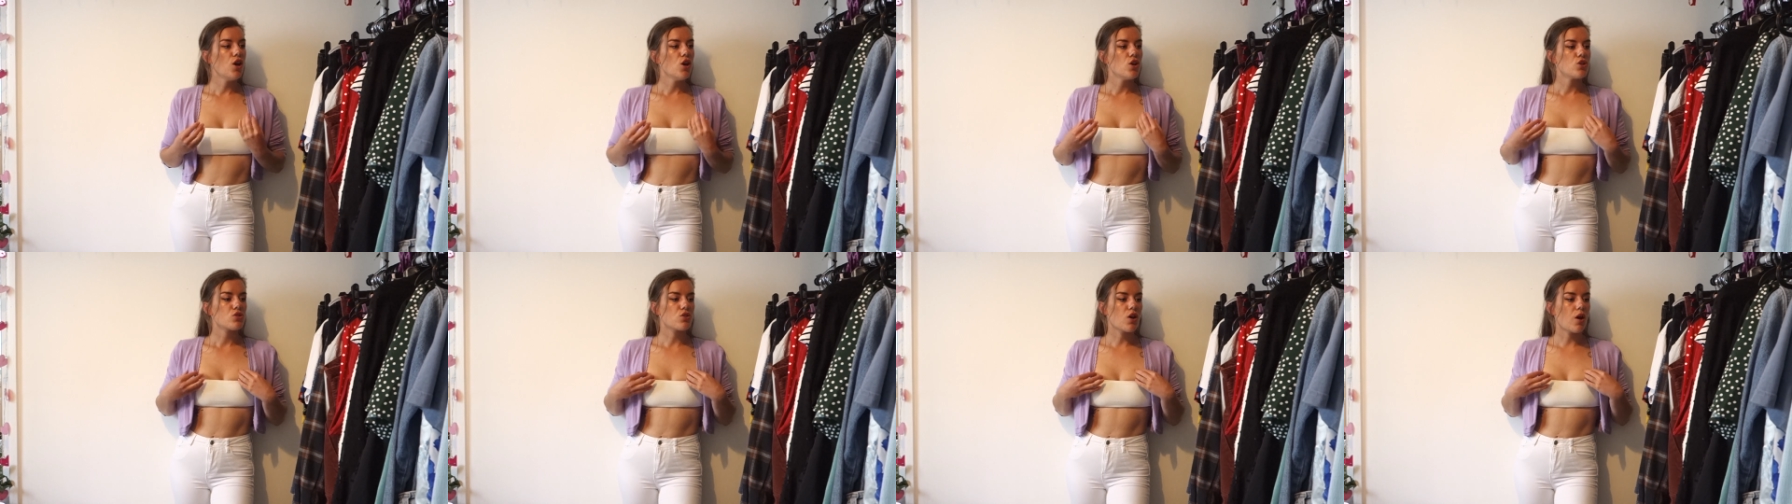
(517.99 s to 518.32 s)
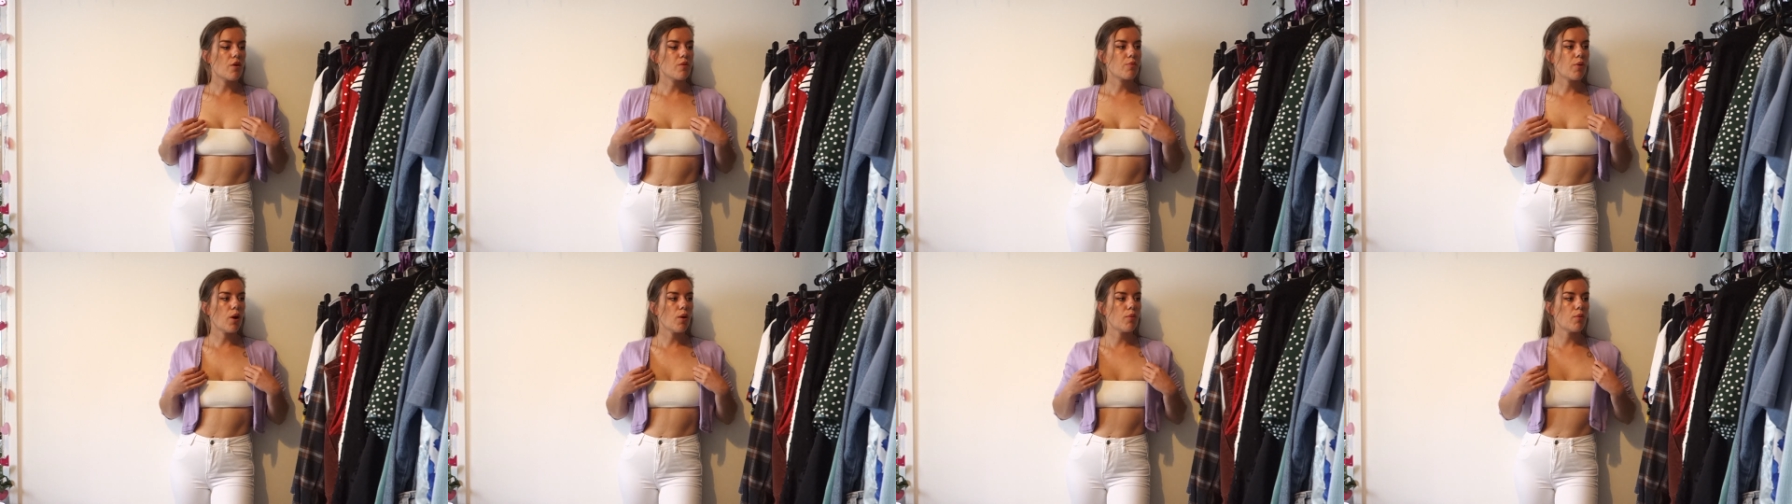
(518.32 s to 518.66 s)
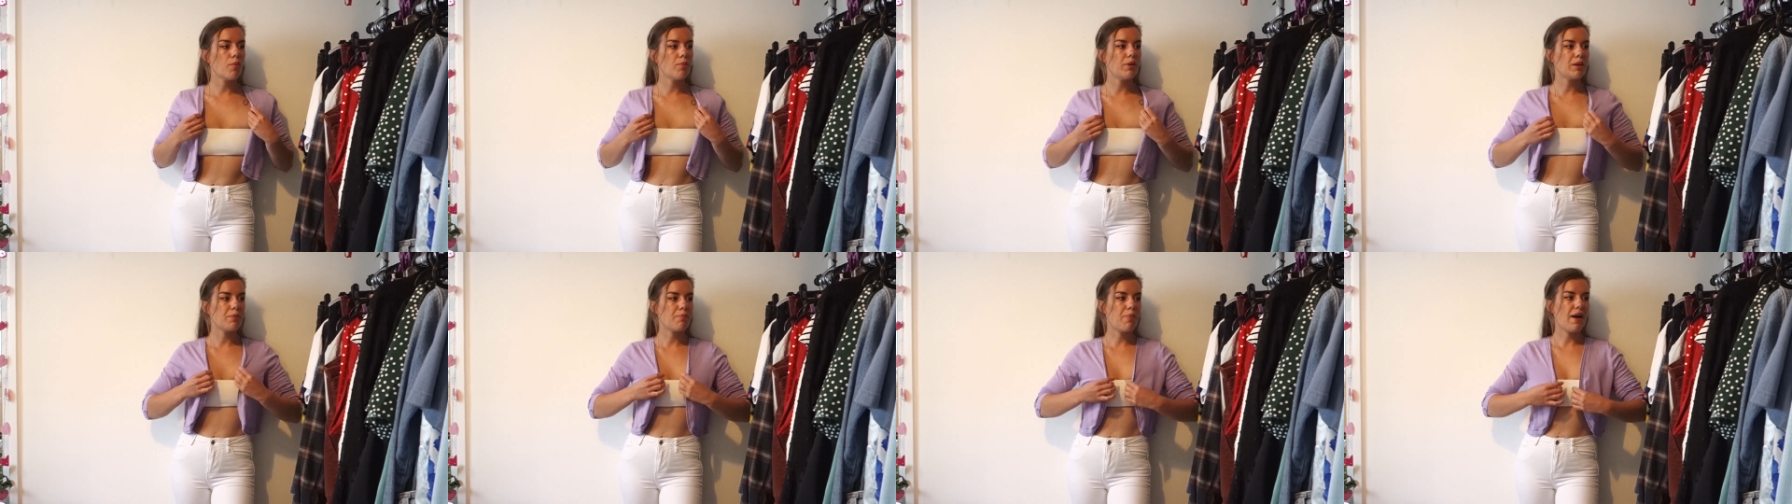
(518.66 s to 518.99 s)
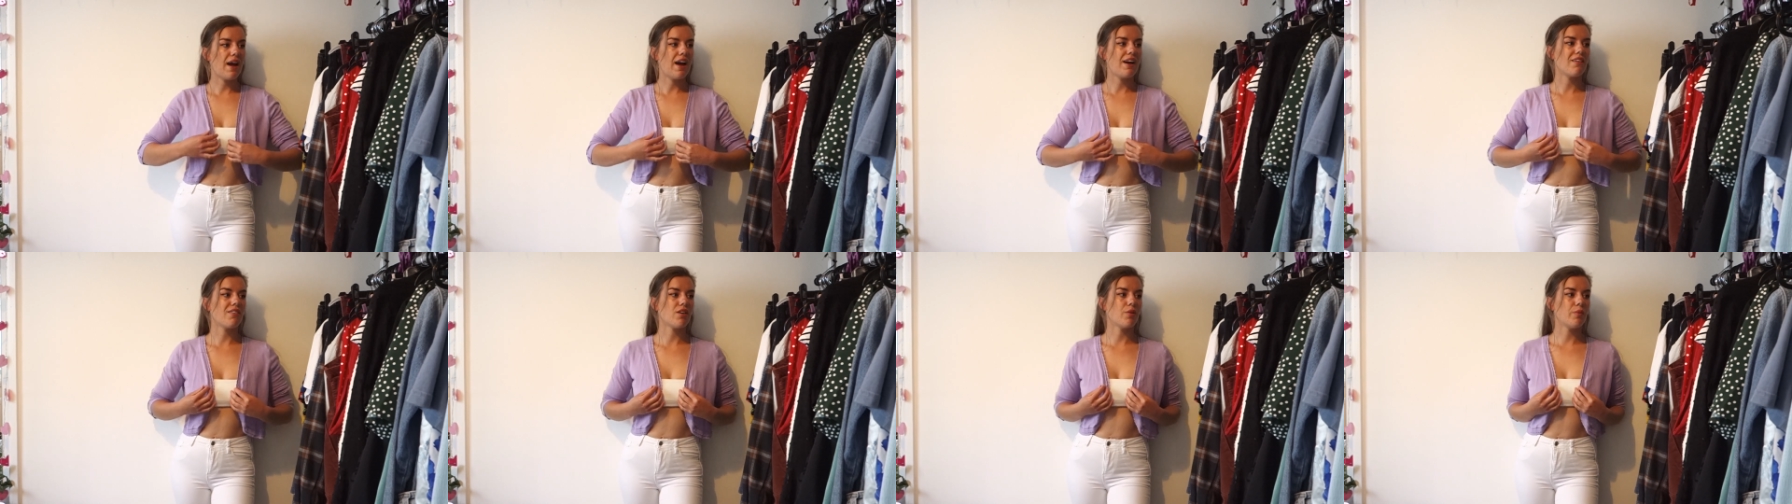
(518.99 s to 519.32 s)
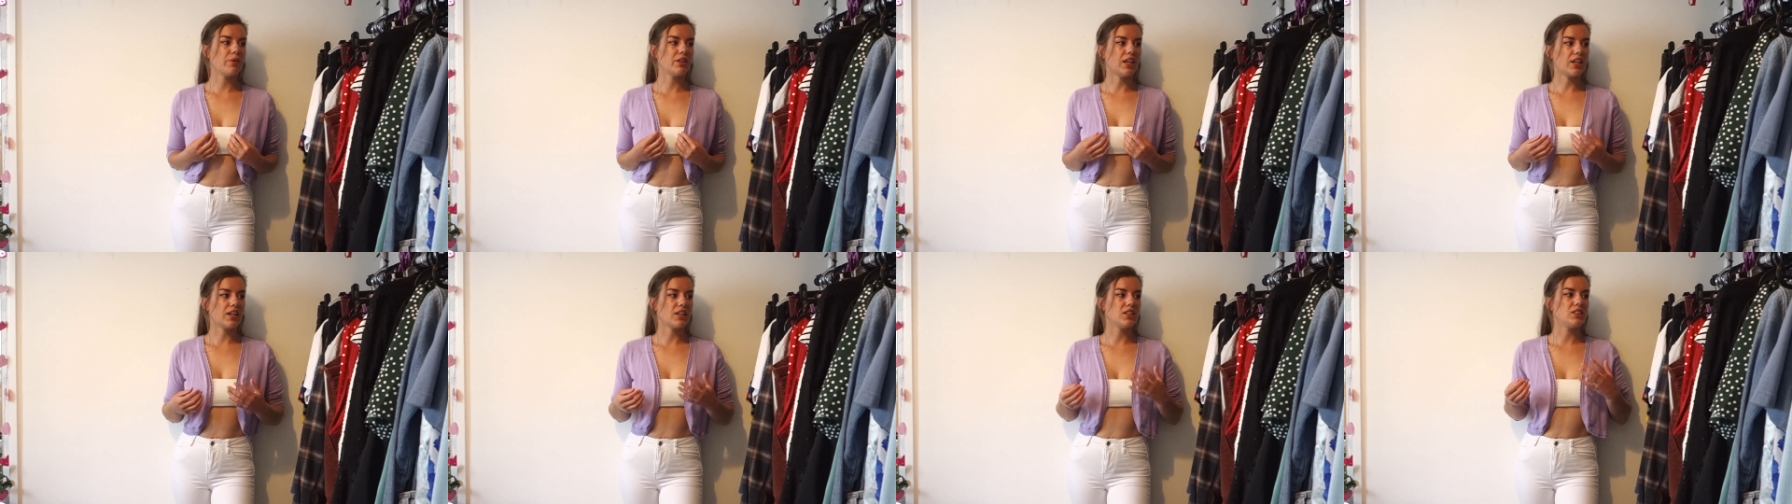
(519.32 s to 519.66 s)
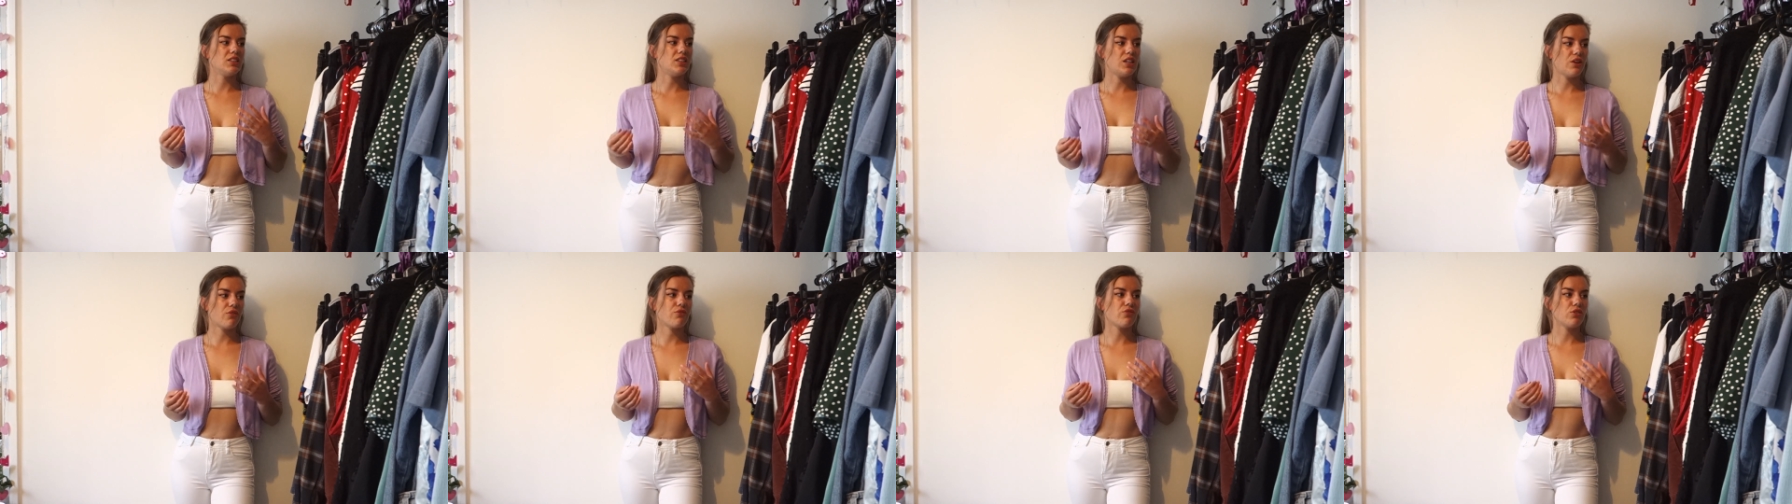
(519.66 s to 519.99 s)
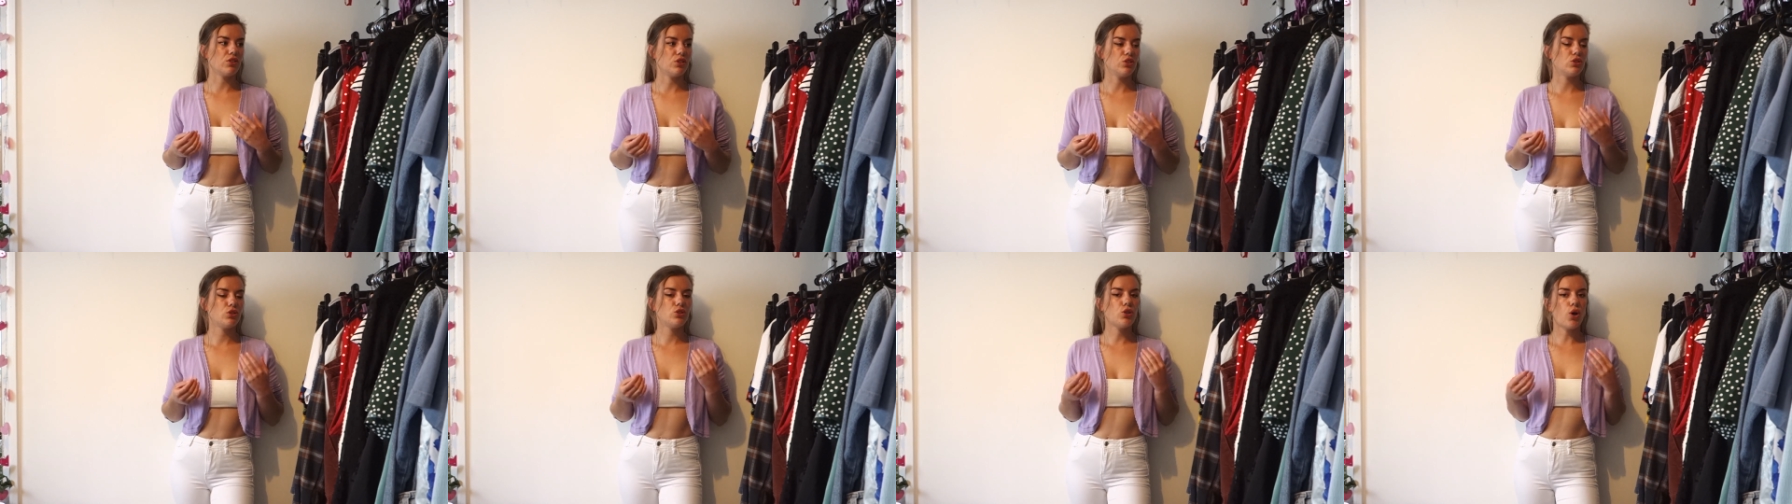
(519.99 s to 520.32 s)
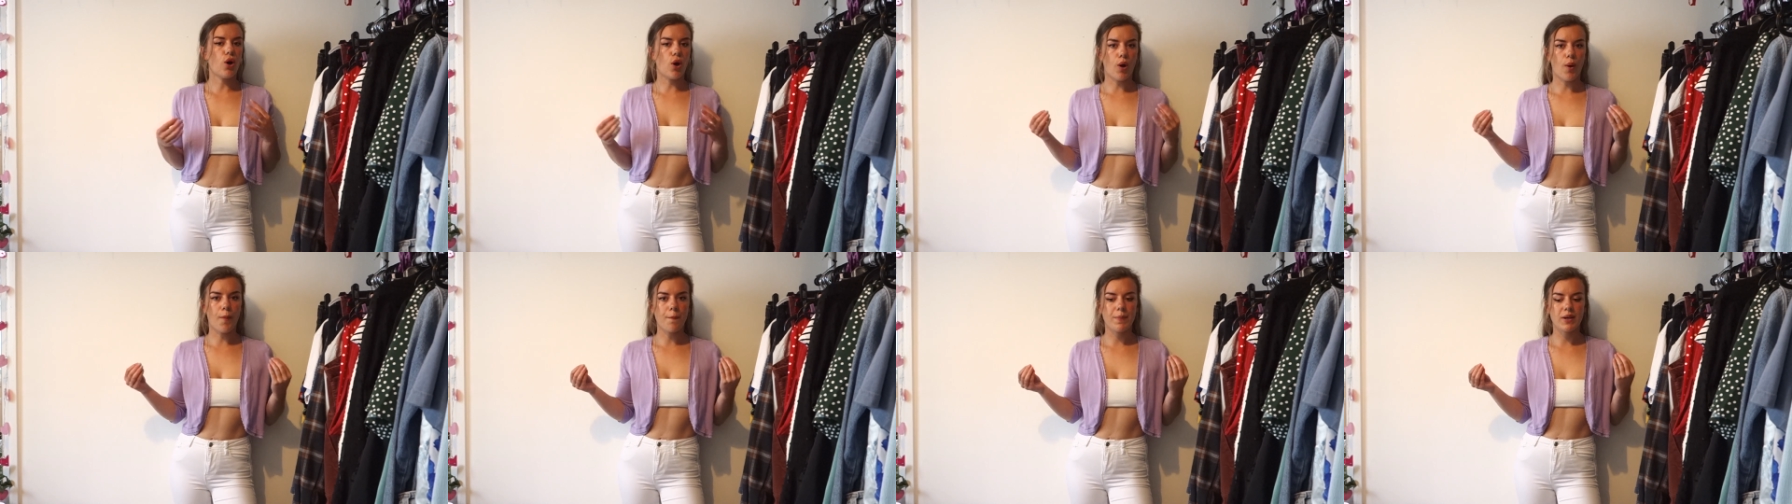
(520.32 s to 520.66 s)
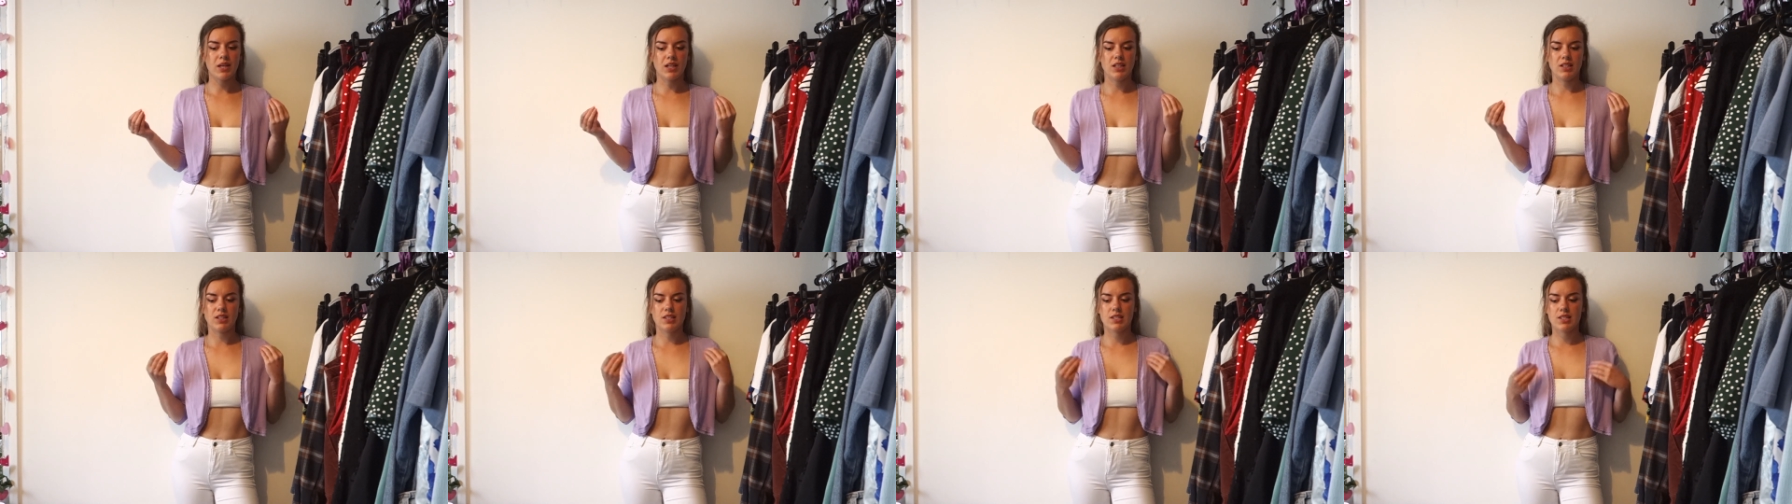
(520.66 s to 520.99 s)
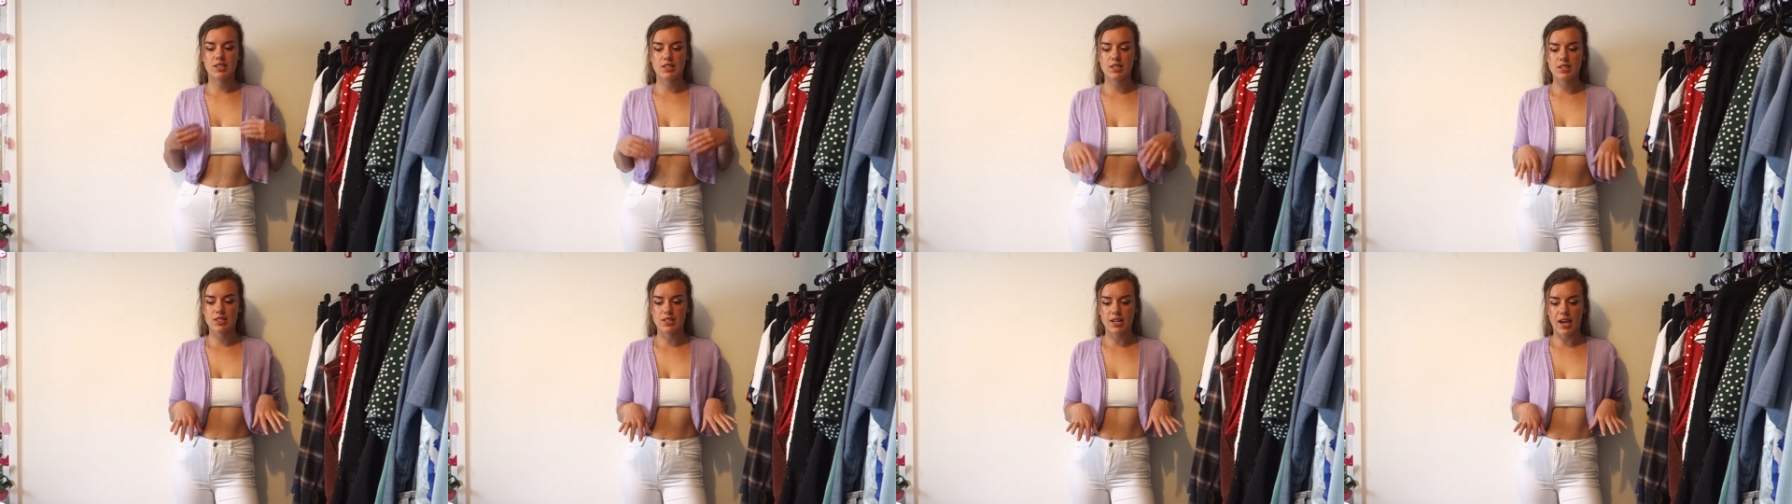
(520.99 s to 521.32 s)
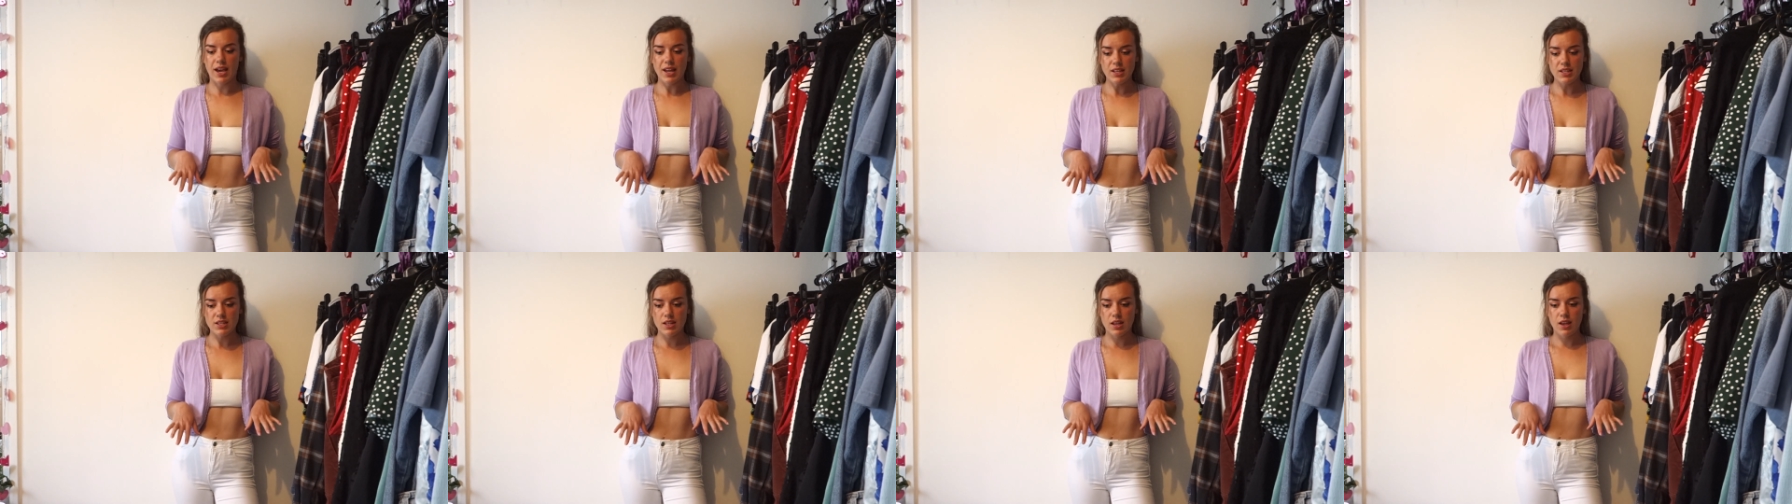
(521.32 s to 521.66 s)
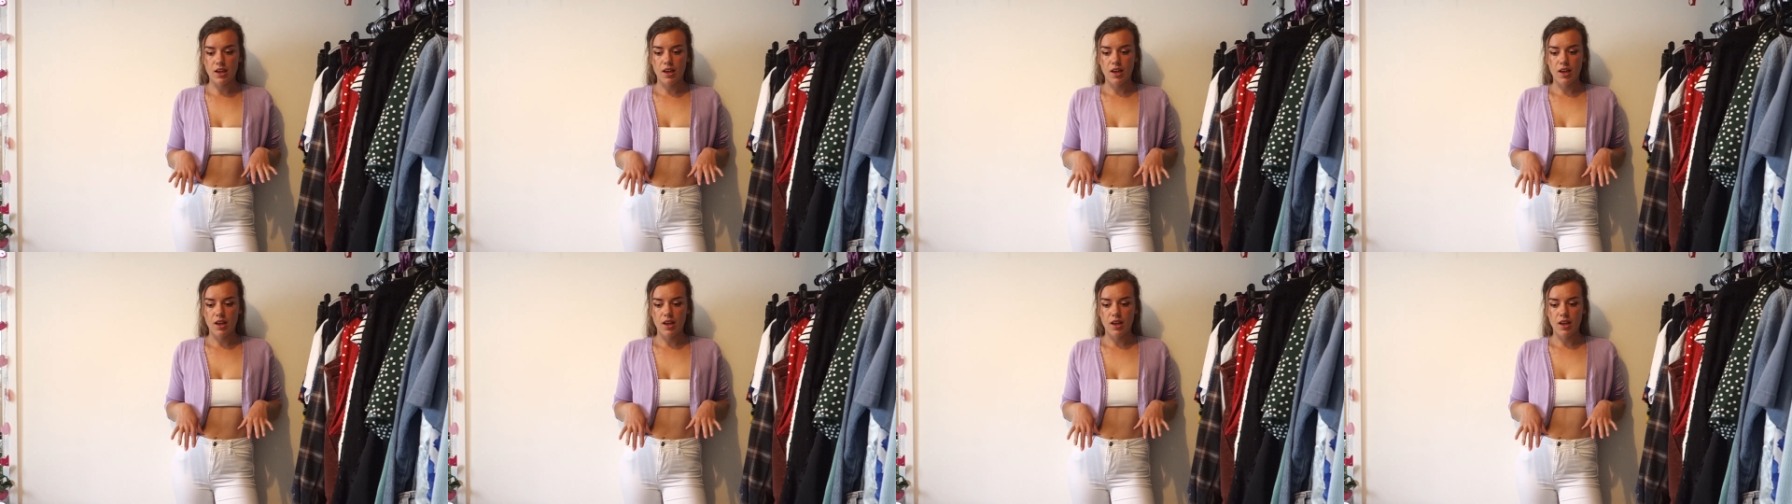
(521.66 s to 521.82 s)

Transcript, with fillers: So I would probably pair it with like a different top instead.